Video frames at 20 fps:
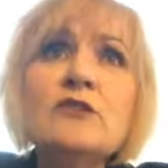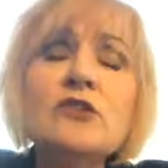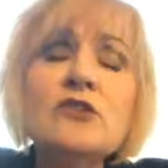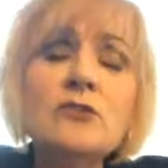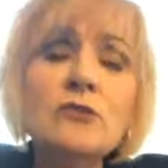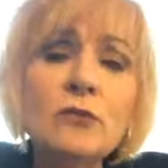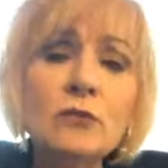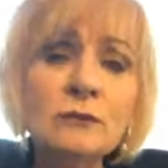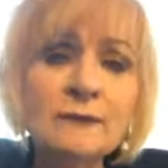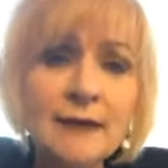
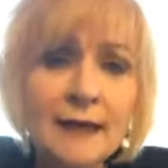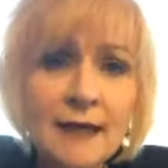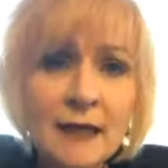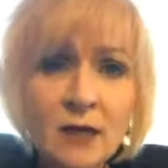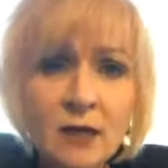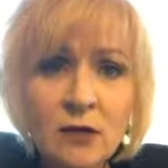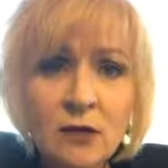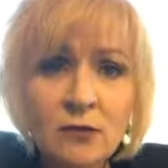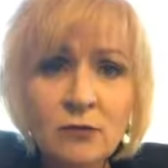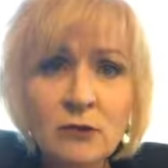scroll
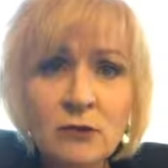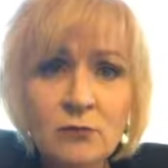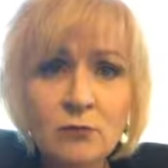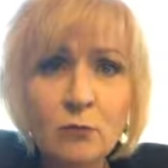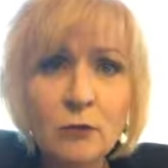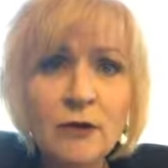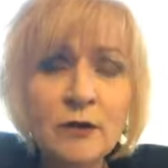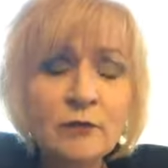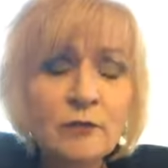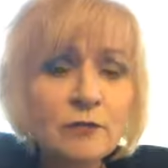down,
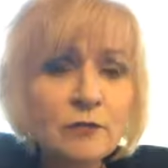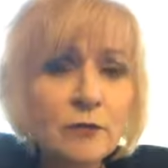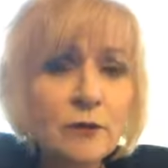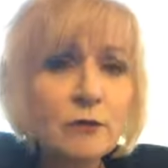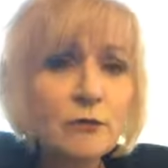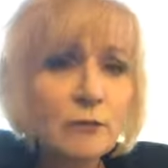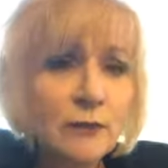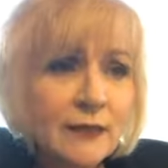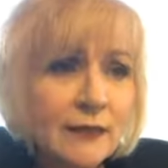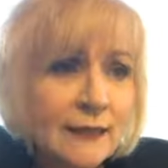win a
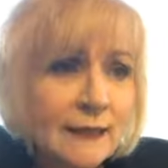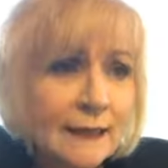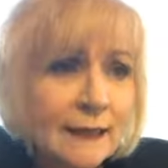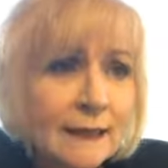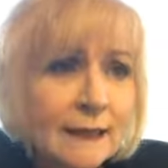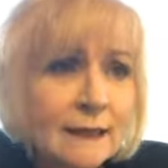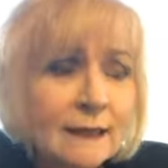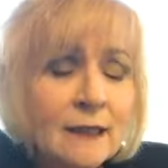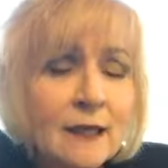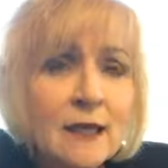free
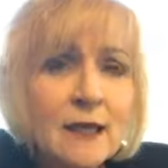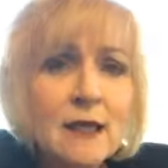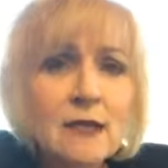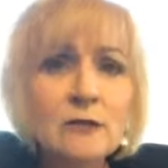reading,